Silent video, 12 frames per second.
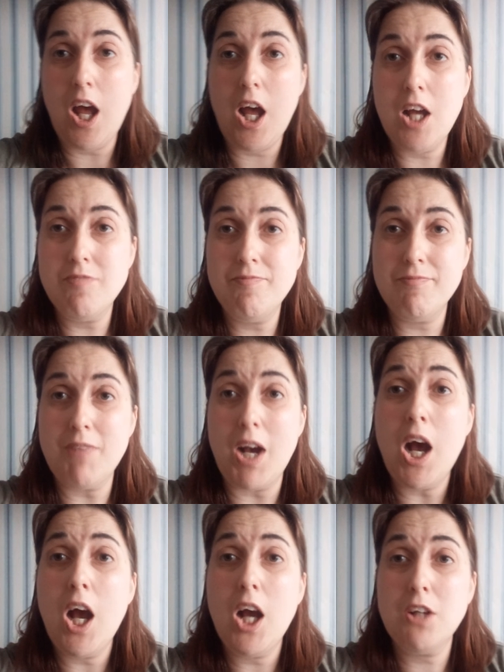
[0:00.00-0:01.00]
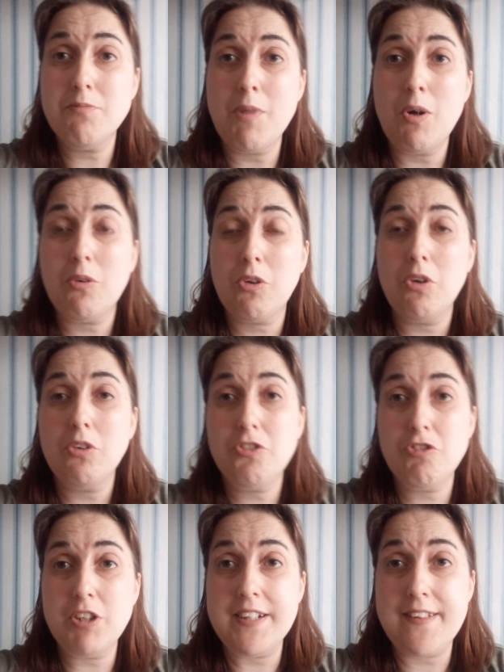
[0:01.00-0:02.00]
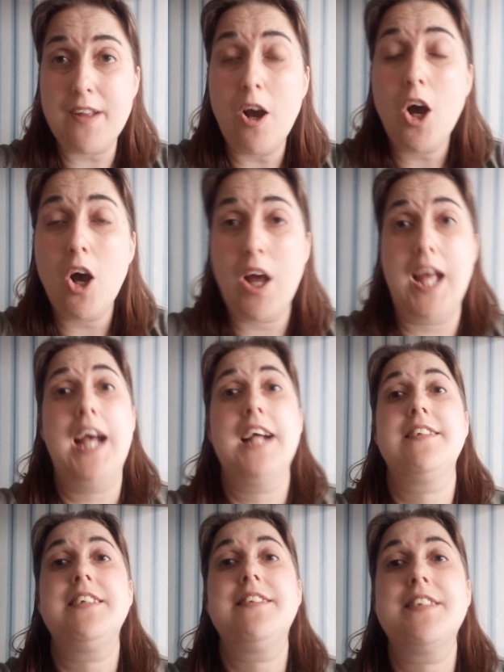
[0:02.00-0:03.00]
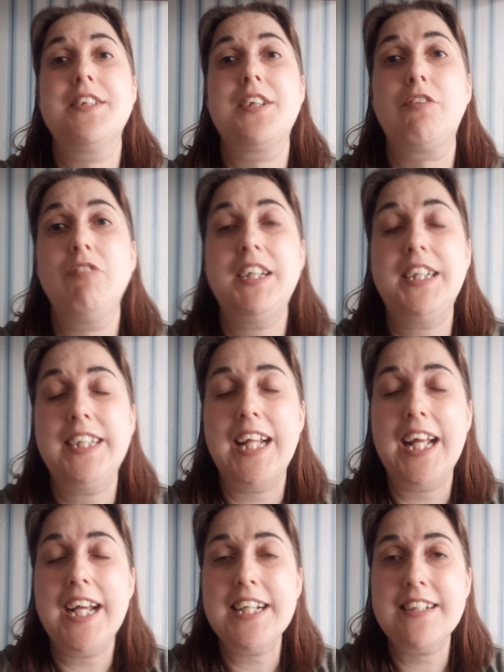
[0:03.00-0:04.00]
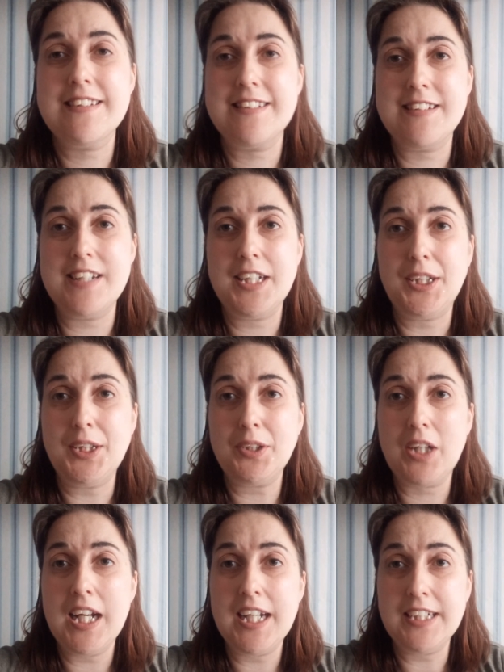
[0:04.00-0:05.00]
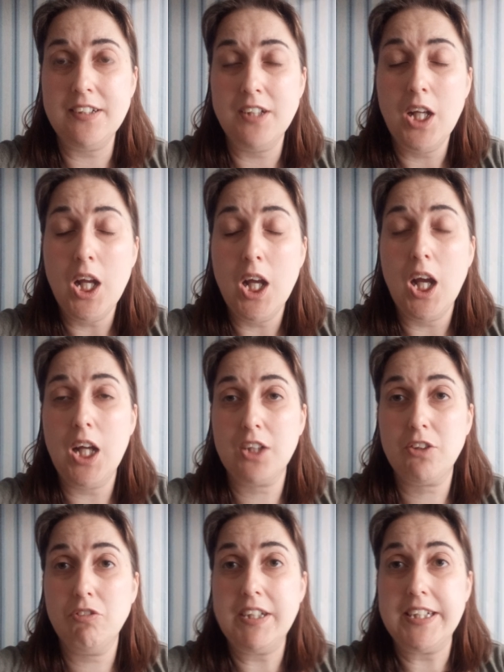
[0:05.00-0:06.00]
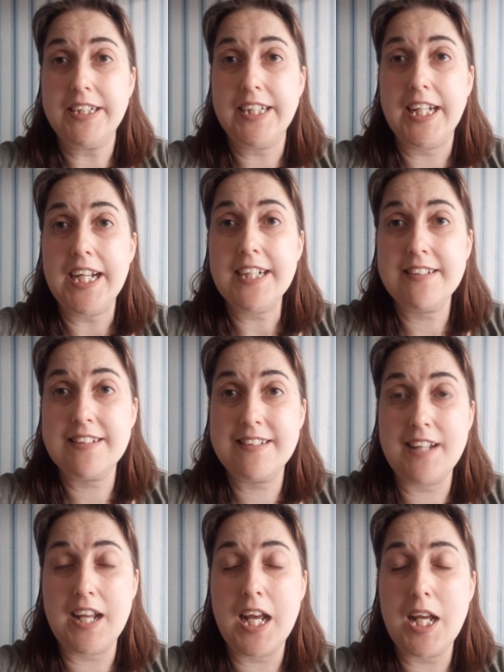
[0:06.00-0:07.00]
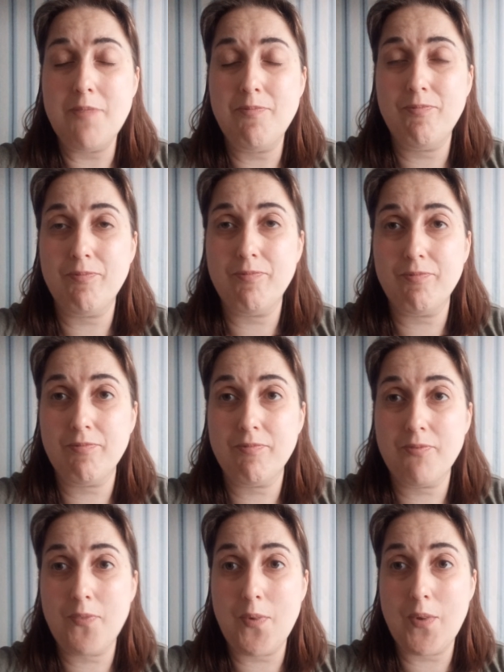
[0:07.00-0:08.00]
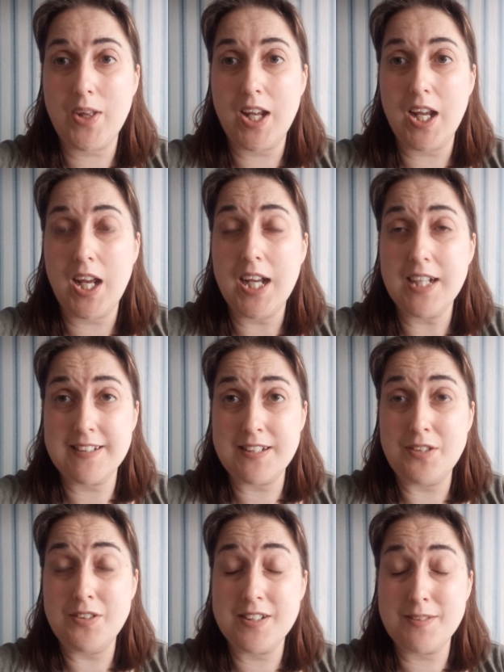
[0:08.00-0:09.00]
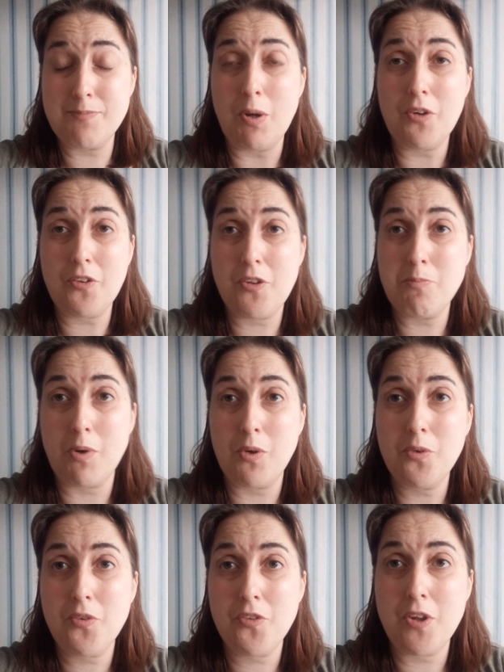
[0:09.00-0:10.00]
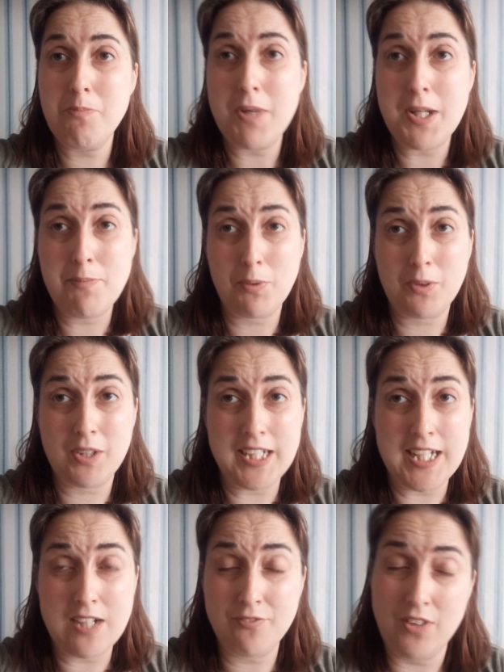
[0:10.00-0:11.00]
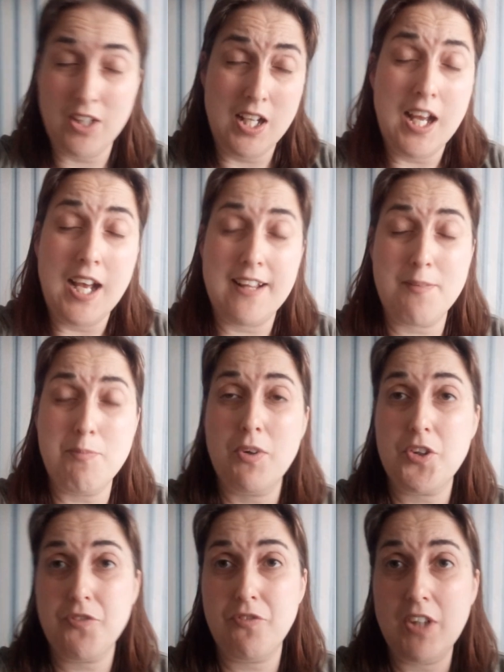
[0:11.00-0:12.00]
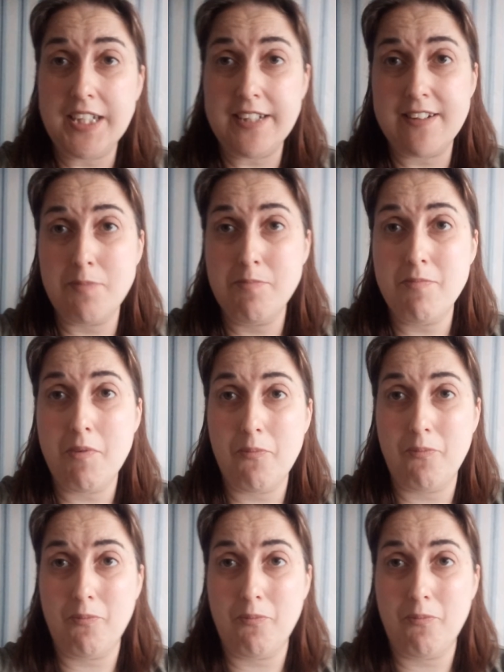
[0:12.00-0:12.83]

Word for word: I hope more countries are added to the green list, UK green list, as soon as possible, so people can have as much freedom